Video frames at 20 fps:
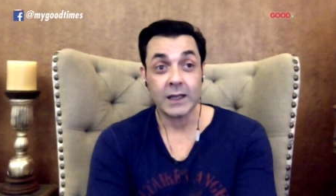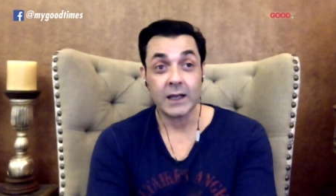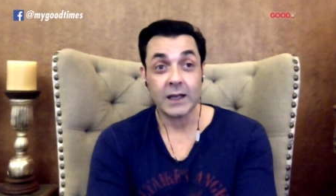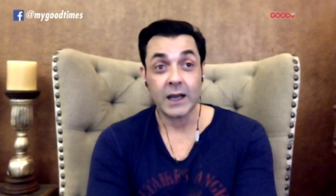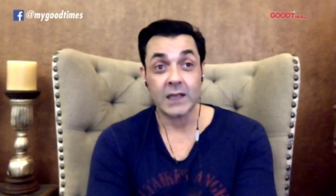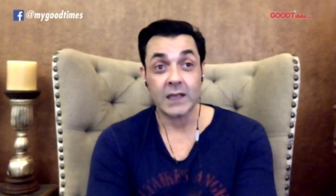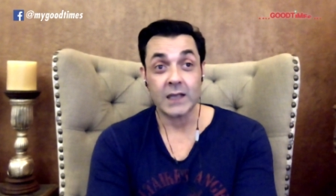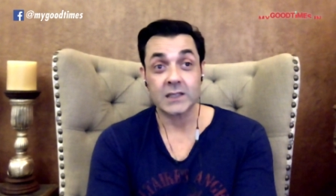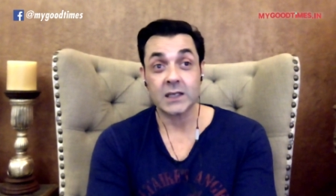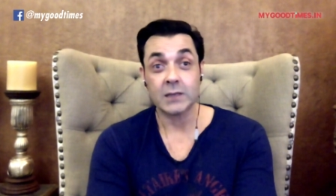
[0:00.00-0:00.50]

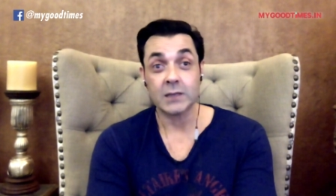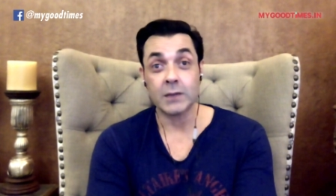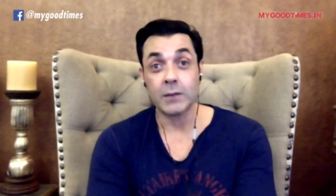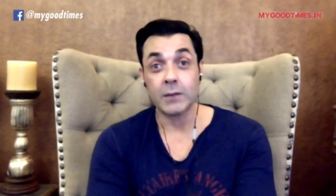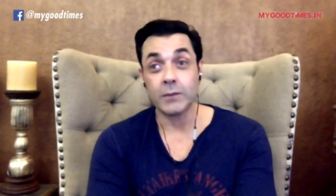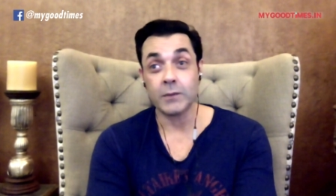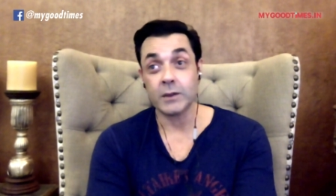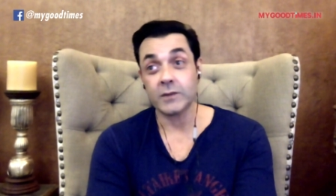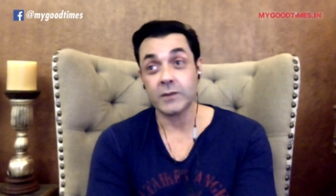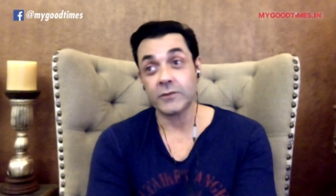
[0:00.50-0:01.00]
I still
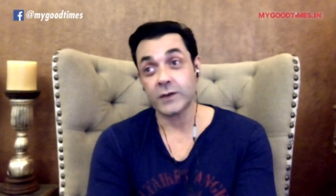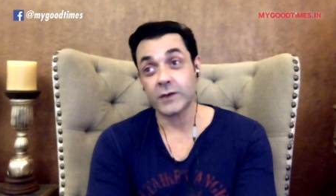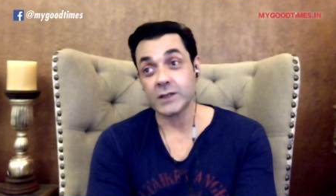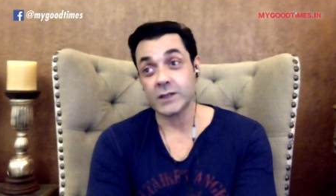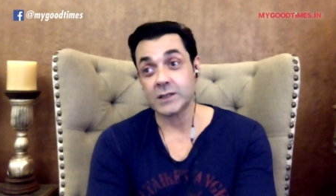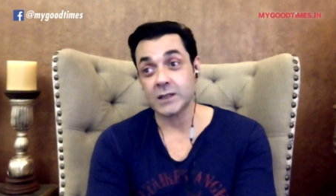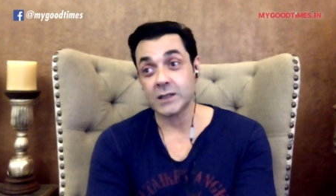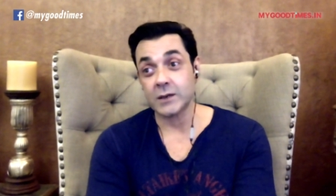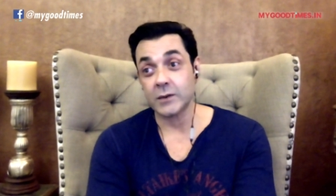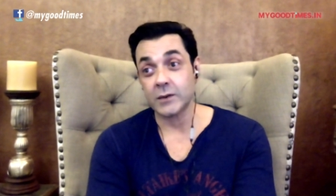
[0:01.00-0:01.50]
remember the
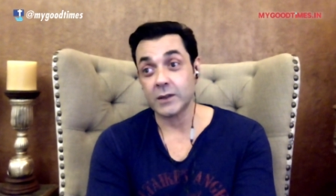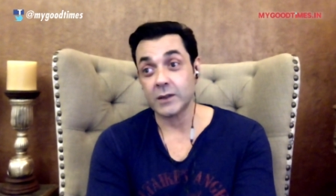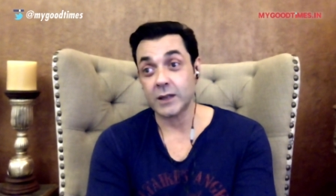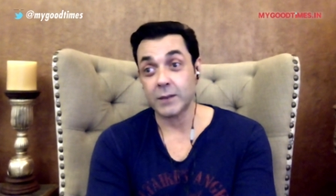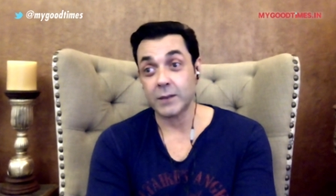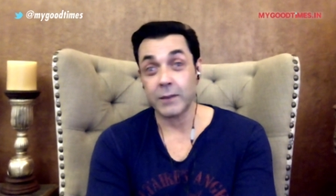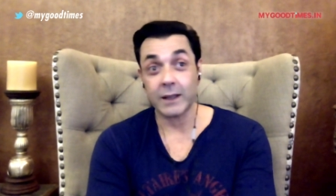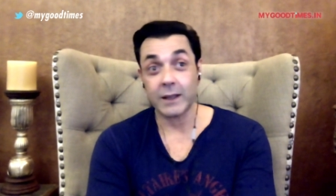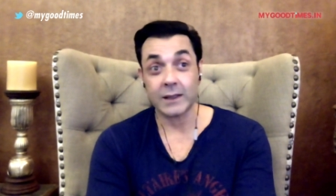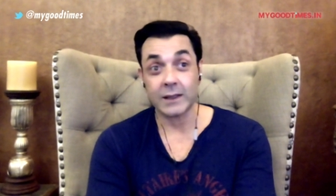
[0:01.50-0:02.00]
first day when I
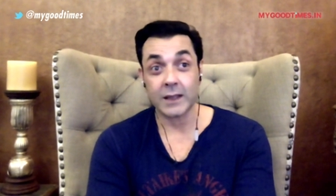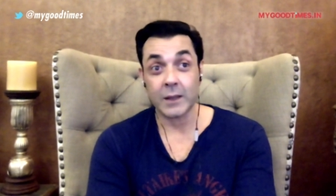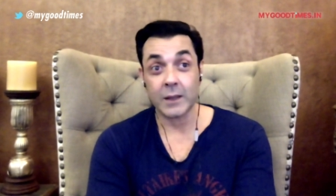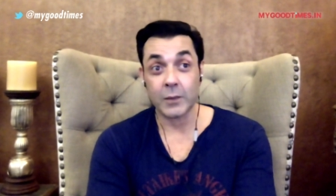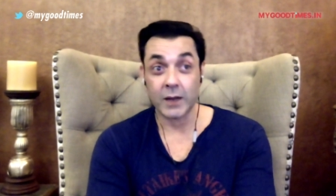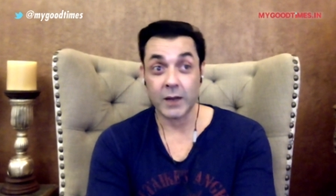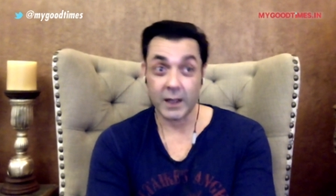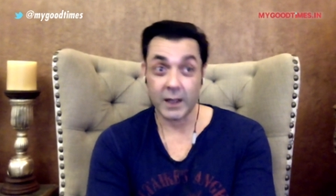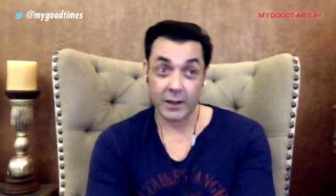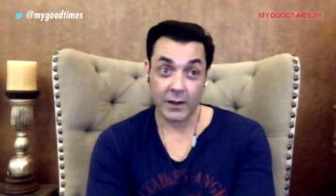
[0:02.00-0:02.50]
met
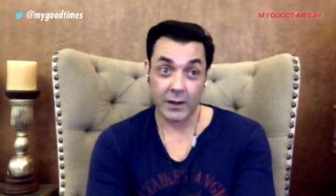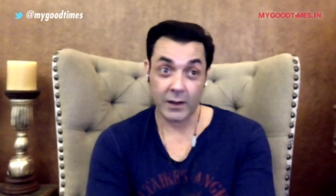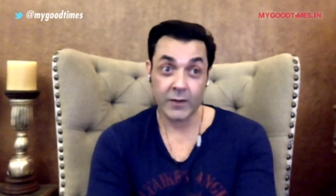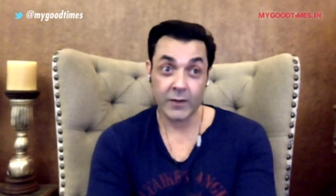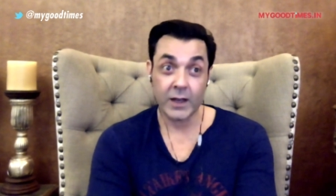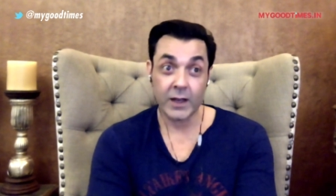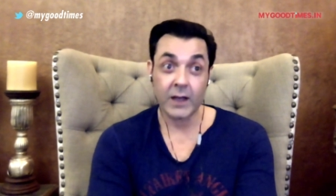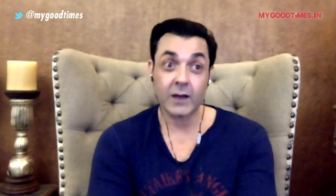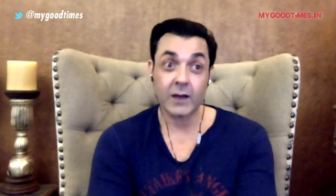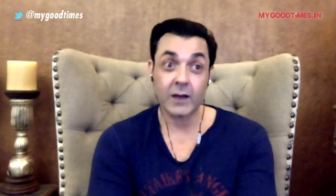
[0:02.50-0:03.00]
them and I,
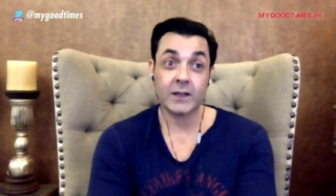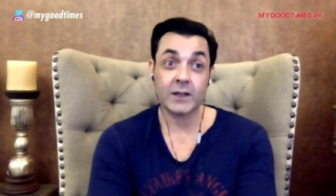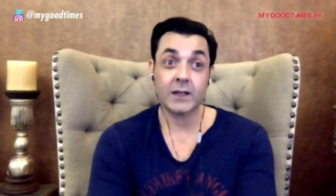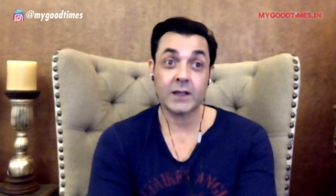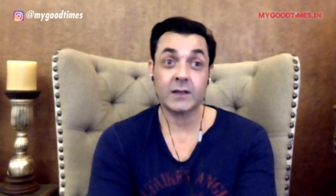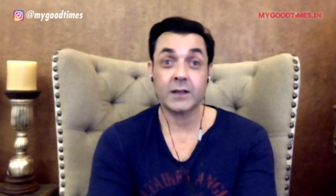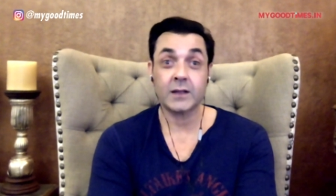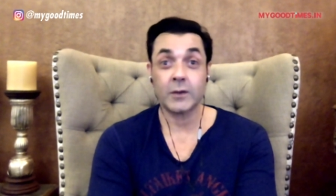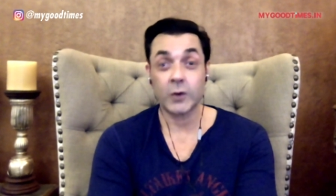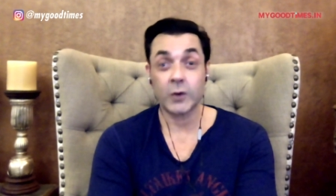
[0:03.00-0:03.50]
when I heard that
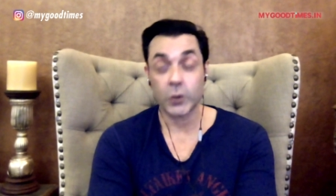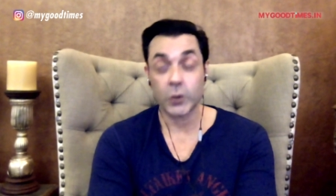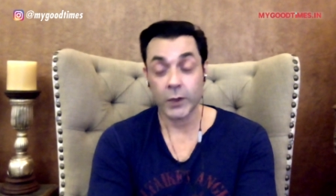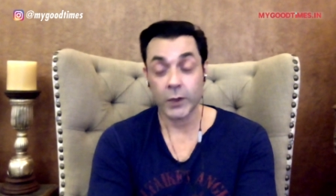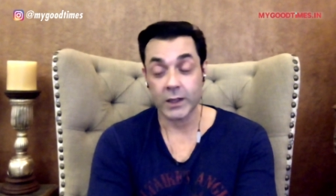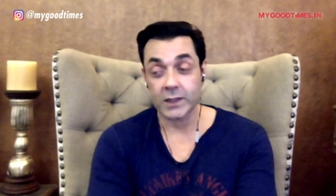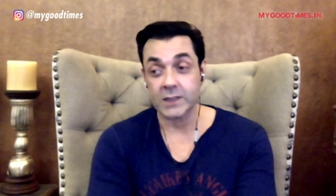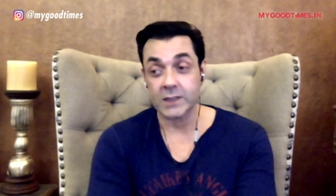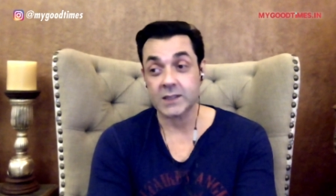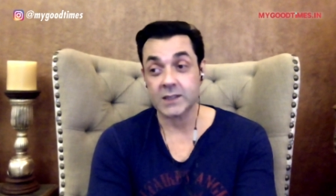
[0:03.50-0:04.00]
they were
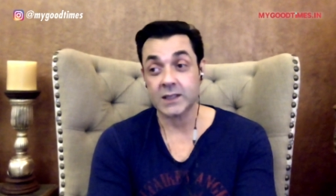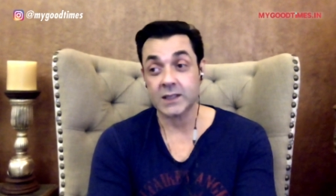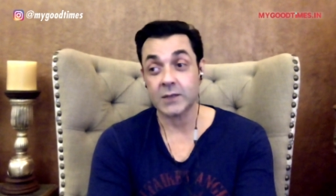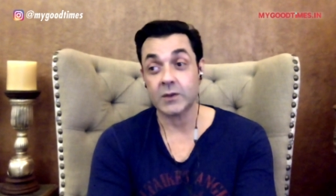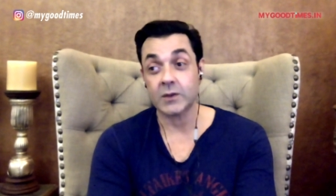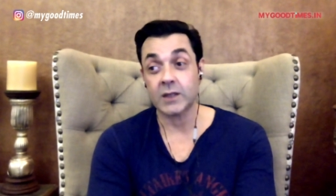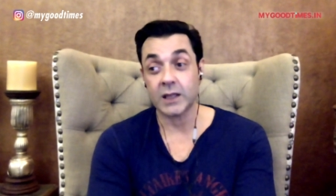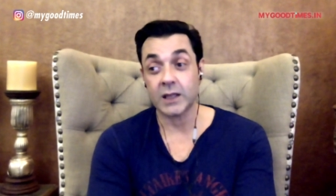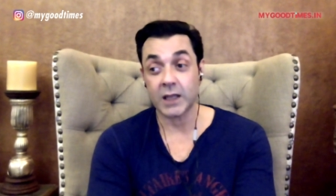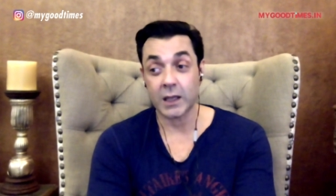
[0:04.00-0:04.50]
doing this and they
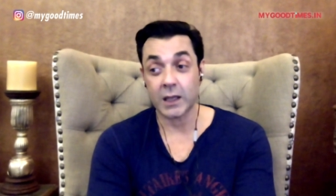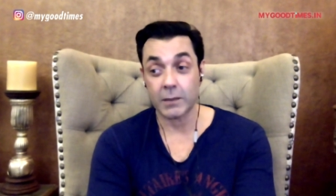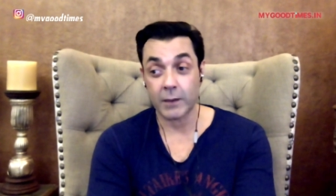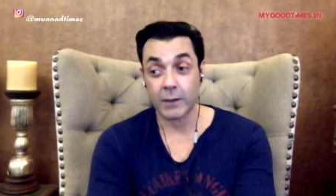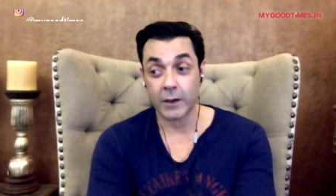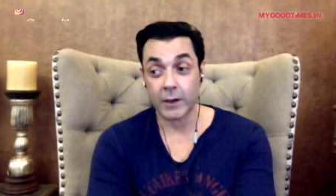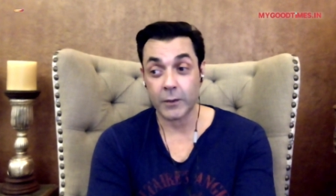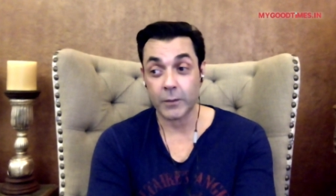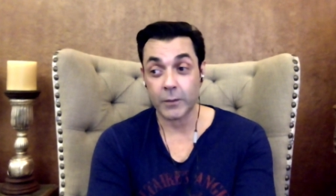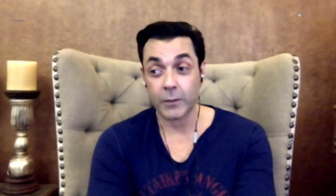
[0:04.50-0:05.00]
were thinking
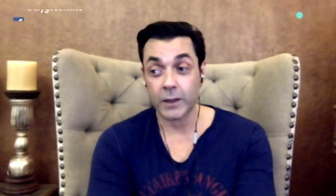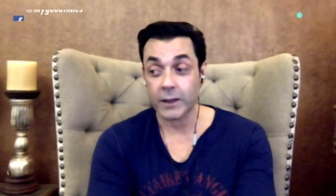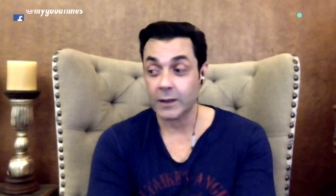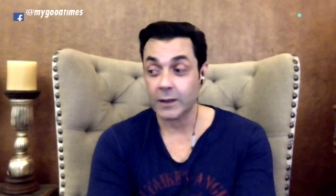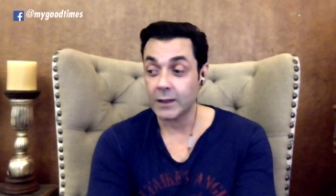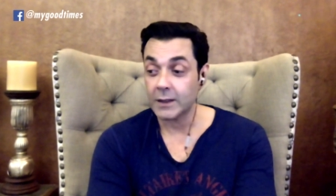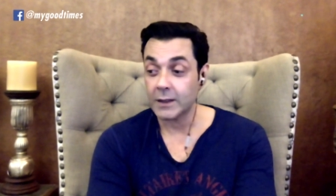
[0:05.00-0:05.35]
about me.